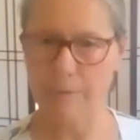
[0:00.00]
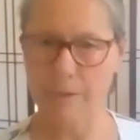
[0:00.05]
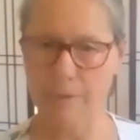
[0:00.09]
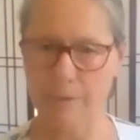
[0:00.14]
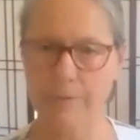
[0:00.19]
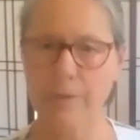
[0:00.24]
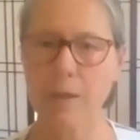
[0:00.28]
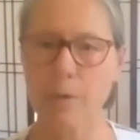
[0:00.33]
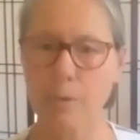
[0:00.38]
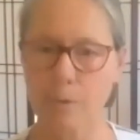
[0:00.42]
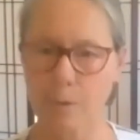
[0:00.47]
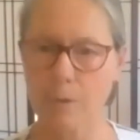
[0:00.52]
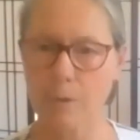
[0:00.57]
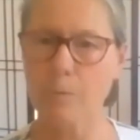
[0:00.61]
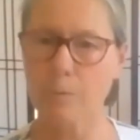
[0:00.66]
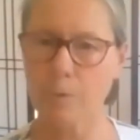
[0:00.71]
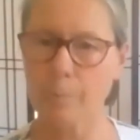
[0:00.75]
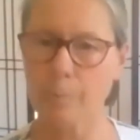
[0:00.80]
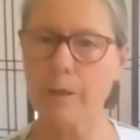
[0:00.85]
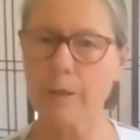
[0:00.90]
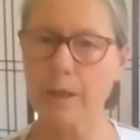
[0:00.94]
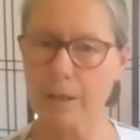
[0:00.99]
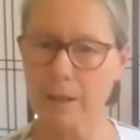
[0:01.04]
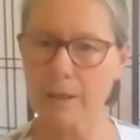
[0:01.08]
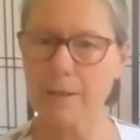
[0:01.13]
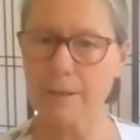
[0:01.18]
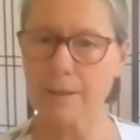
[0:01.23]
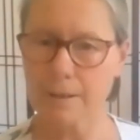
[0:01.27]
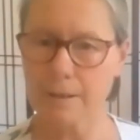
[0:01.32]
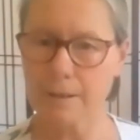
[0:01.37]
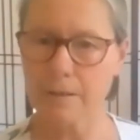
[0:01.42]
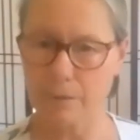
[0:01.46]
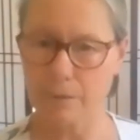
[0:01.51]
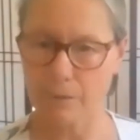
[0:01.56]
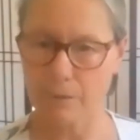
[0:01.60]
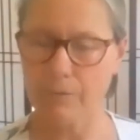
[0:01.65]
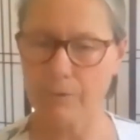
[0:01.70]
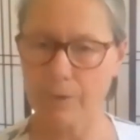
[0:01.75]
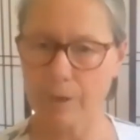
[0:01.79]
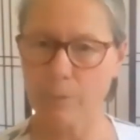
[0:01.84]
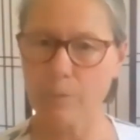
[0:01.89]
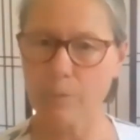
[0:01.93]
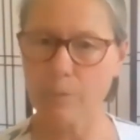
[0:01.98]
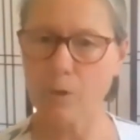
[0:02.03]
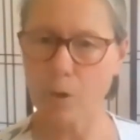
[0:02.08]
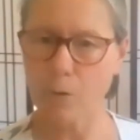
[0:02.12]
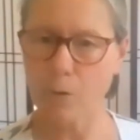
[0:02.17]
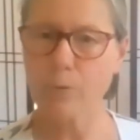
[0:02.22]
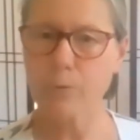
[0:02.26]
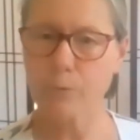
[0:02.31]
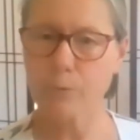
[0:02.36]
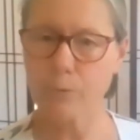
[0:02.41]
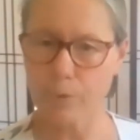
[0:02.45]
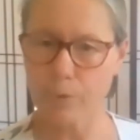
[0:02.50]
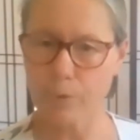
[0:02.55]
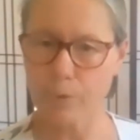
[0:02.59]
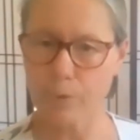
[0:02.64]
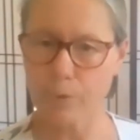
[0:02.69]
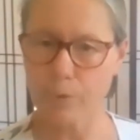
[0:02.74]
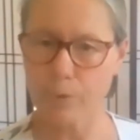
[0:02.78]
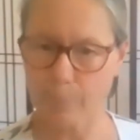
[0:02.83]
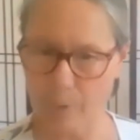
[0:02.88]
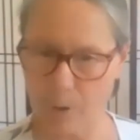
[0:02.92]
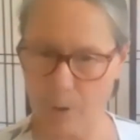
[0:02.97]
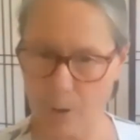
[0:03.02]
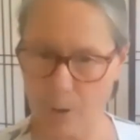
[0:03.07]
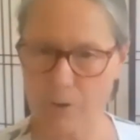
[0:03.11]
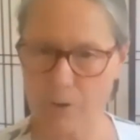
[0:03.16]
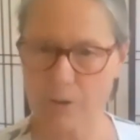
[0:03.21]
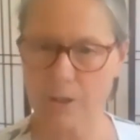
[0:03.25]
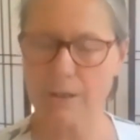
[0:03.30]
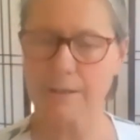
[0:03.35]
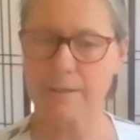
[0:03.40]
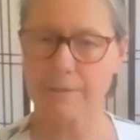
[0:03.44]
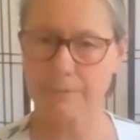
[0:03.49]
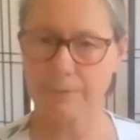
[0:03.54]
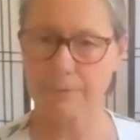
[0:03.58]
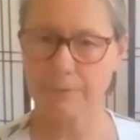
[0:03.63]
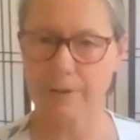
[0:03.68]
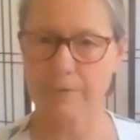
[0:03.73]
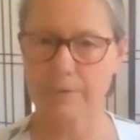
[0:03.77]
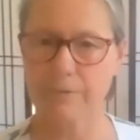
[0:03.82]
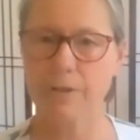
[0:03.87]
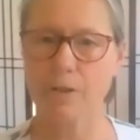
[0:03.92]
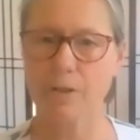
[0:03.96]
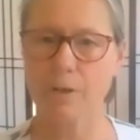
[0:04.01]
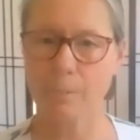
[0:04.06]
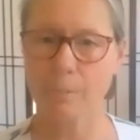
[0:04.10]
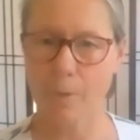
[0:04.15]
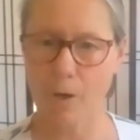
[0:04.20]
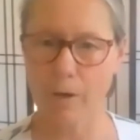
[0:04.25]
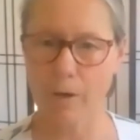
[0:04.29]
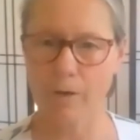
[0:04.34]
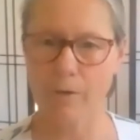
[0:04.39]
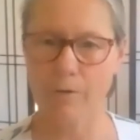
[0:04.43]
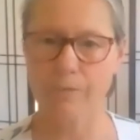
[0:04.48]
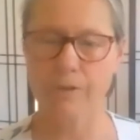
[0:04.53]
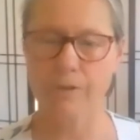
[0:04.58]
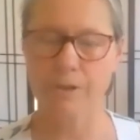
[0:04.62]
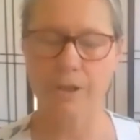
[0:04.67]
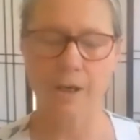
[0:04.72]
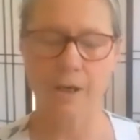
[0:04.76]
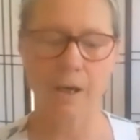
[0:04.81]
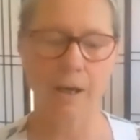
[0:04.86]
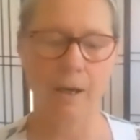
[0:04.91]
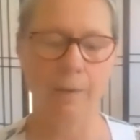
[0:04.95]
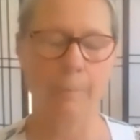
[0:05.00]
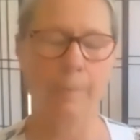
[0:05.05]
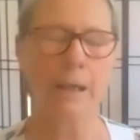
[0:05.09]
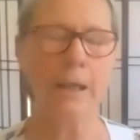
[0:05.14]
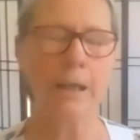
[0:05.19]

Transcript: and that it will be they will go through the process of leaving their body over time.